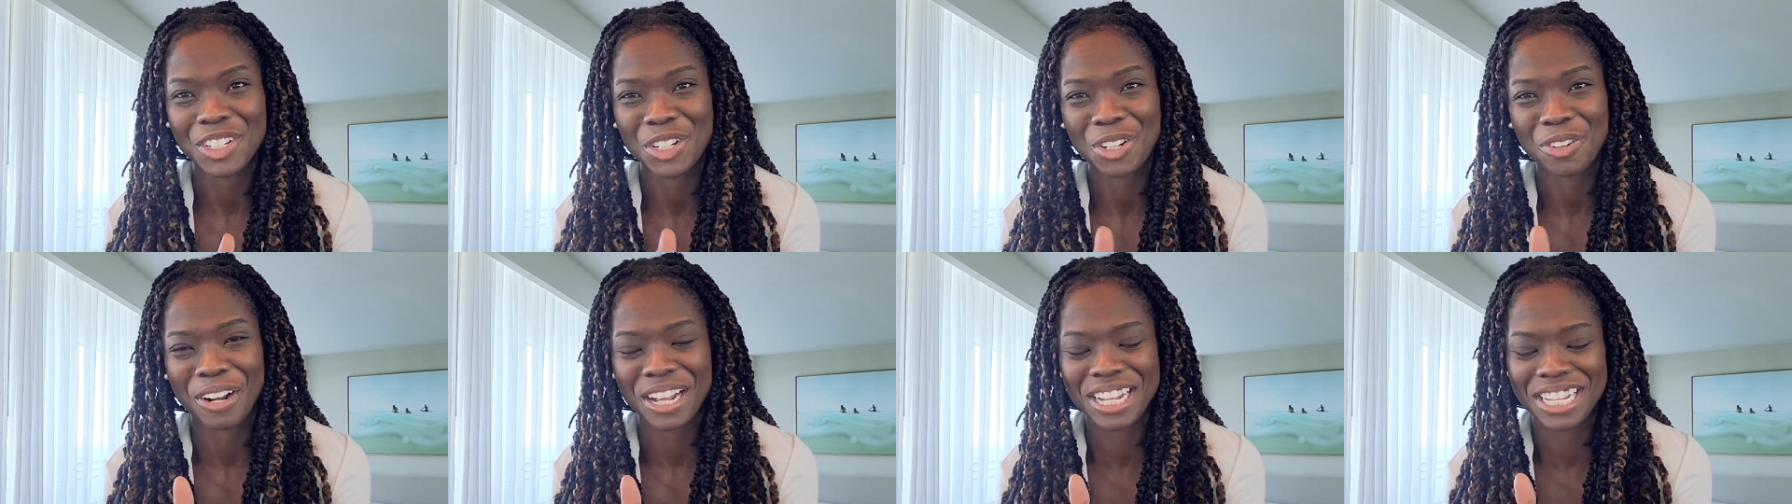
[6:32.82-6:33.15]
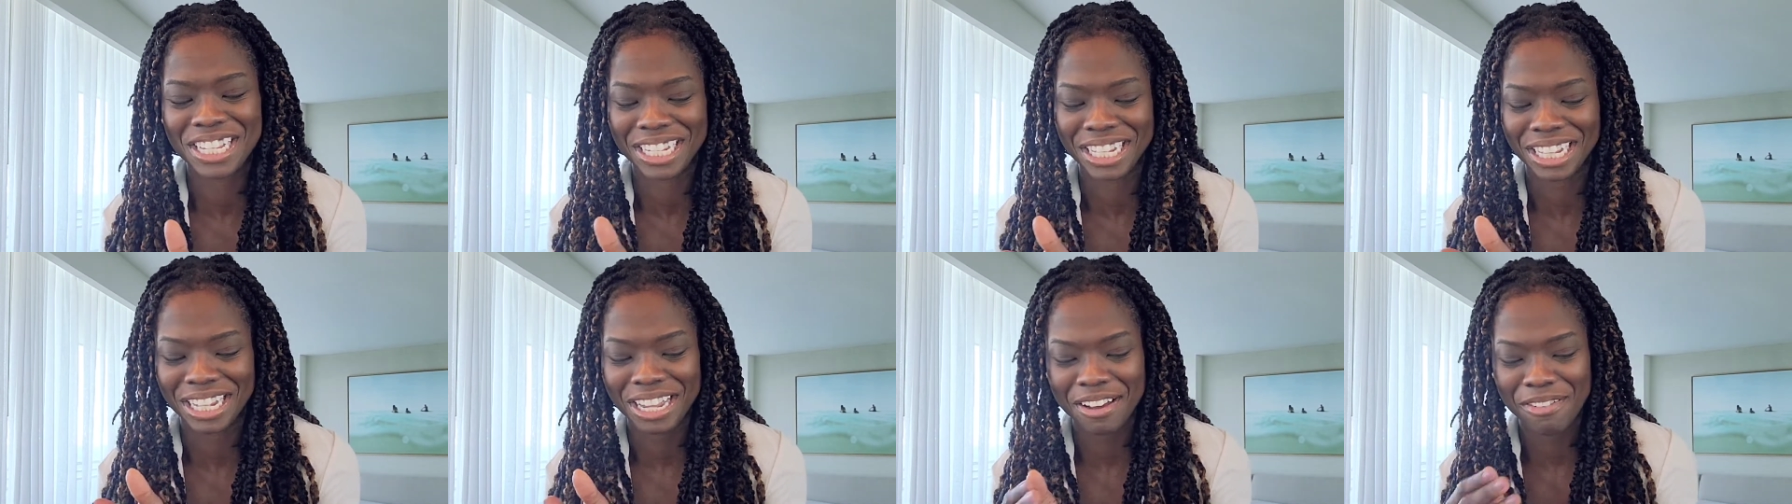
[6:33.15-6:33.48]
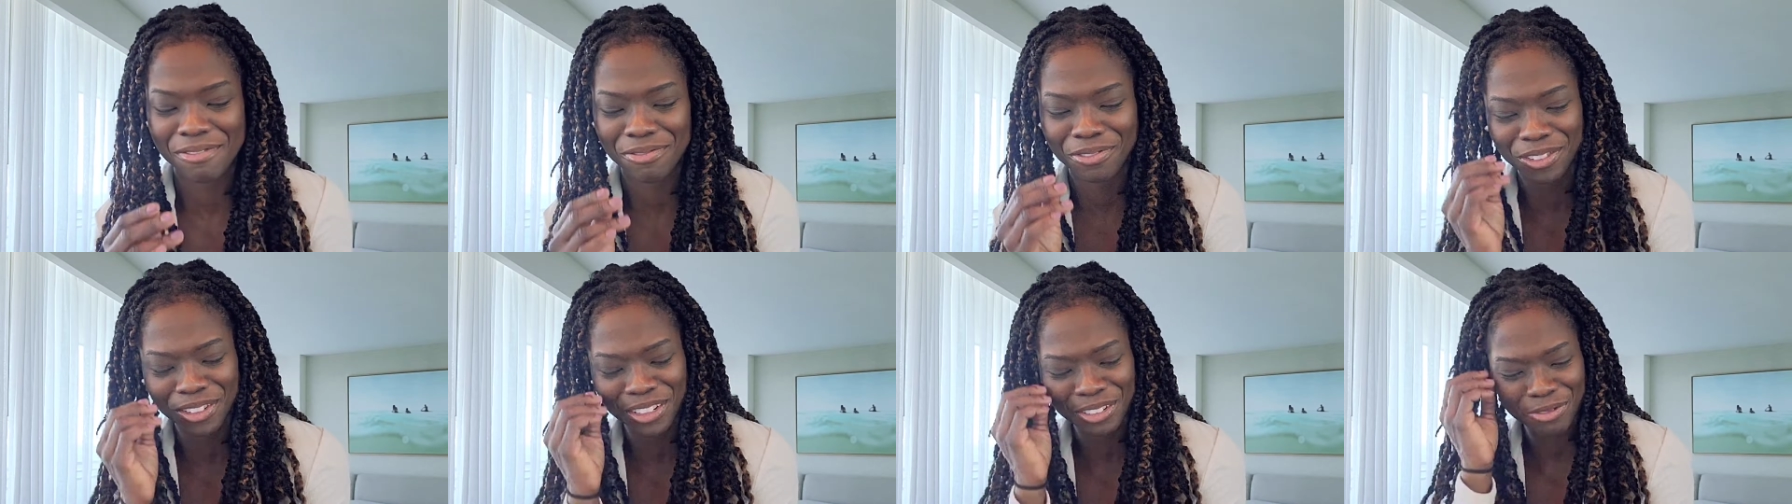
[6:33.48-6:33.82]
stress
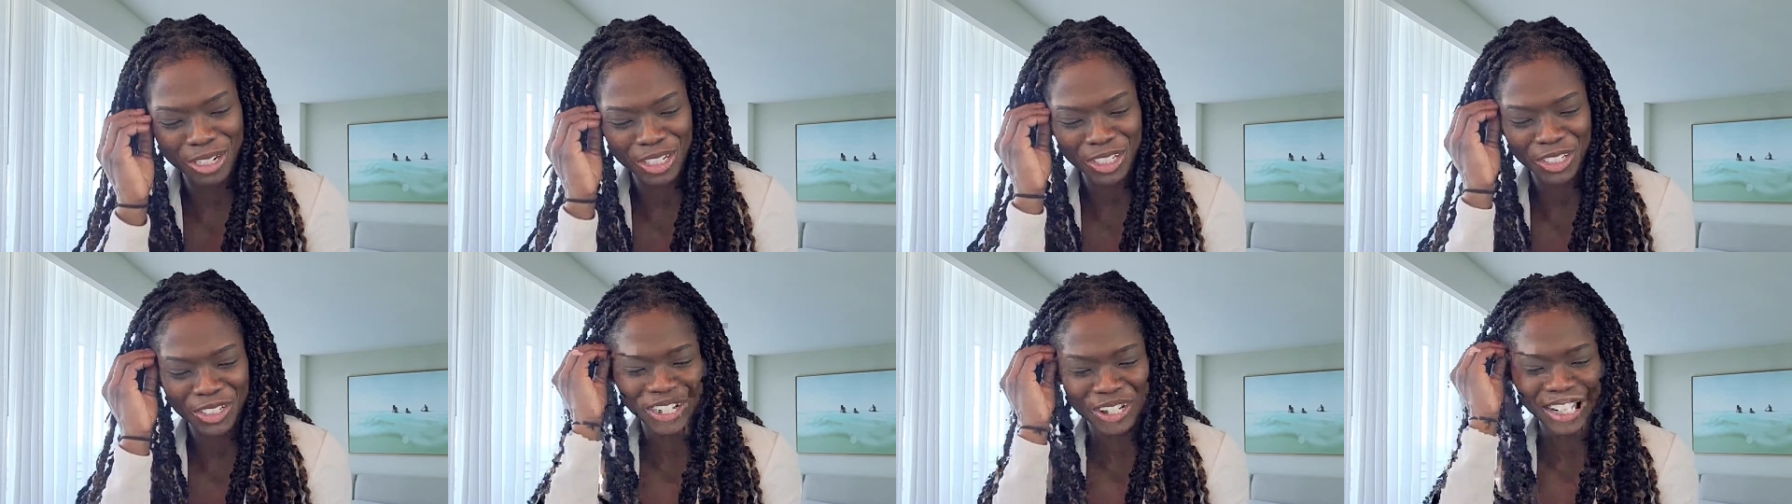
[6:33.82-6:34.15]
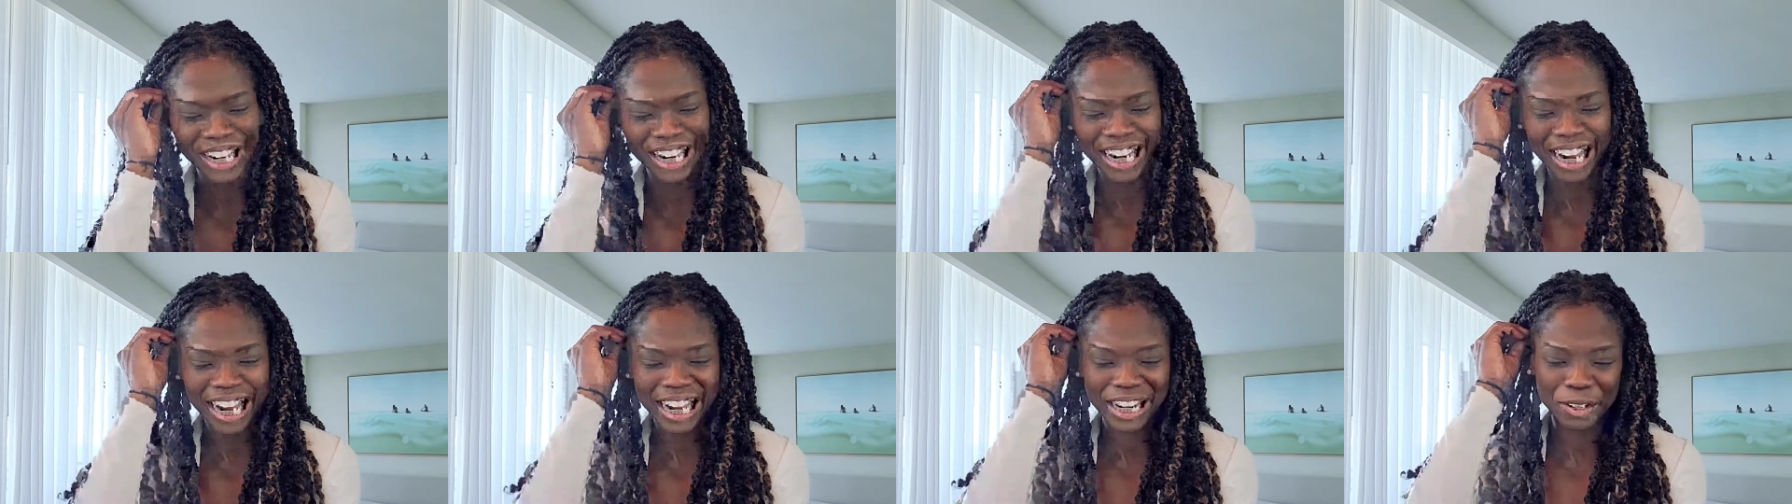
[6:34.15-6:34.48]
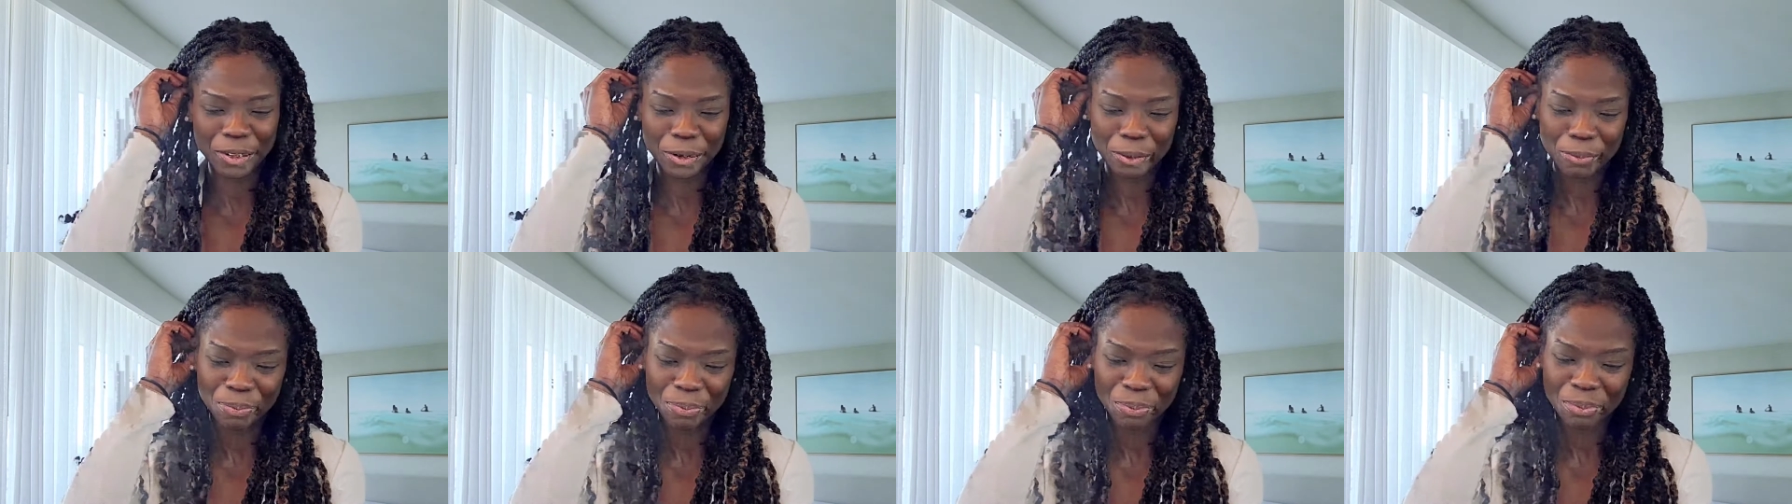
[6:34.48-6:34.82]
level, what you can
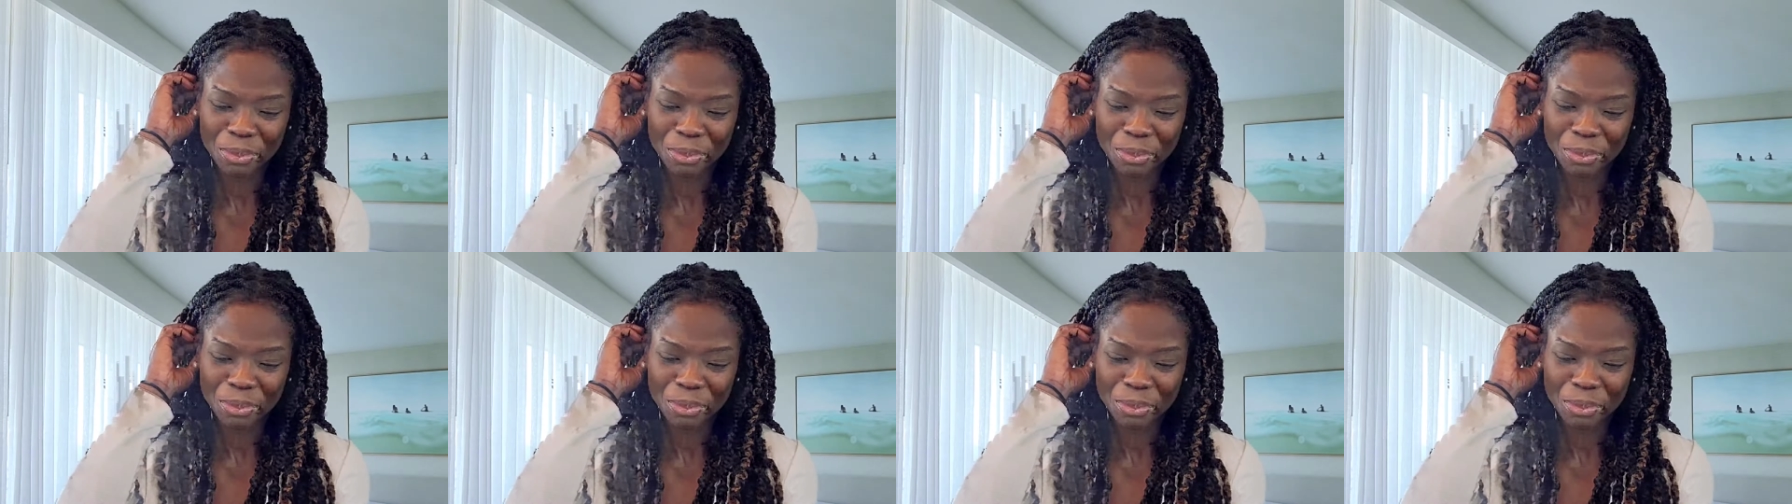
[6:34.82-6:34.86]
handle.